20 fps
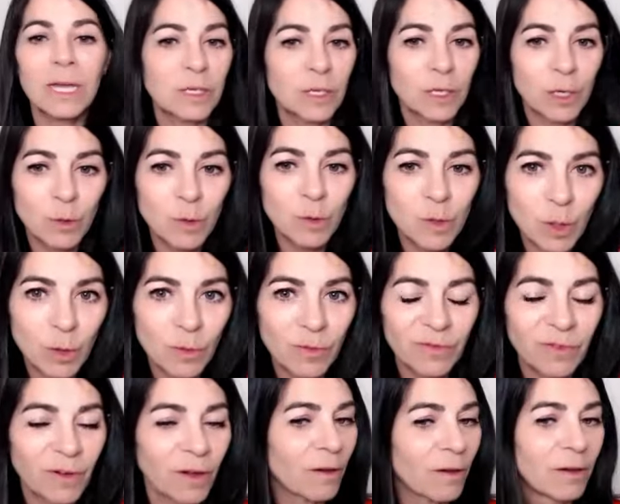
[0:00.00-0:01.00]
go so
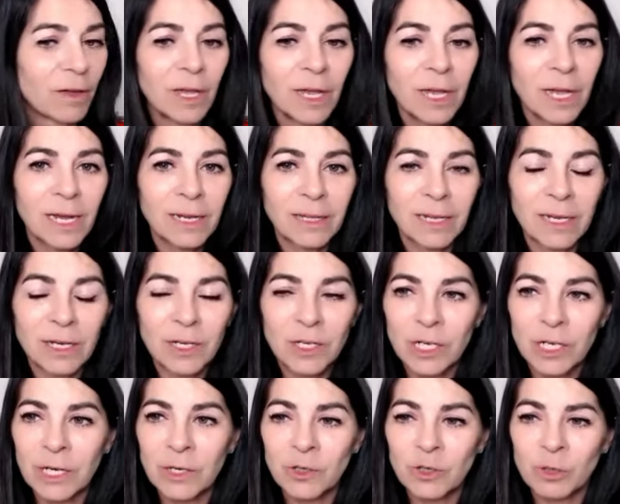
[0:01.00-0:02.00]
far and then
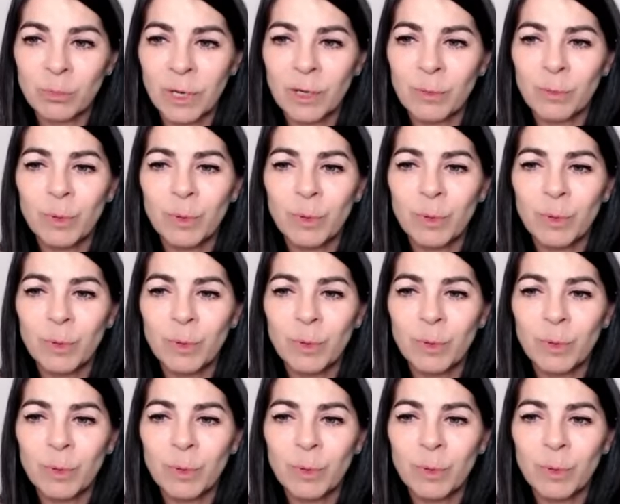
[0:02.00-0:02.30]
change your mind.